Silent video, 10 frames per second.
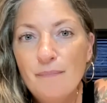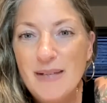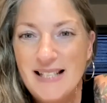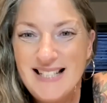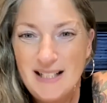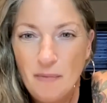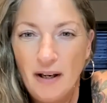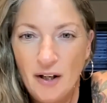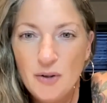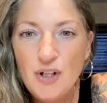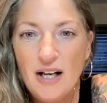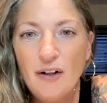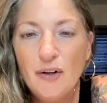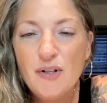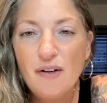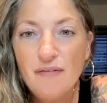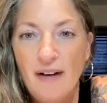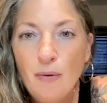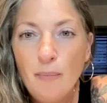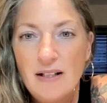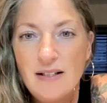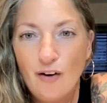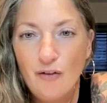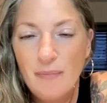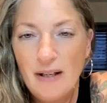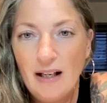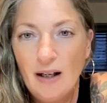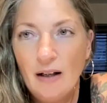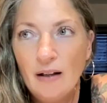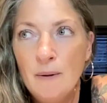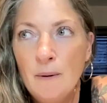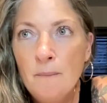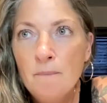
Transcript: meeting my own shadows. I found myself meeting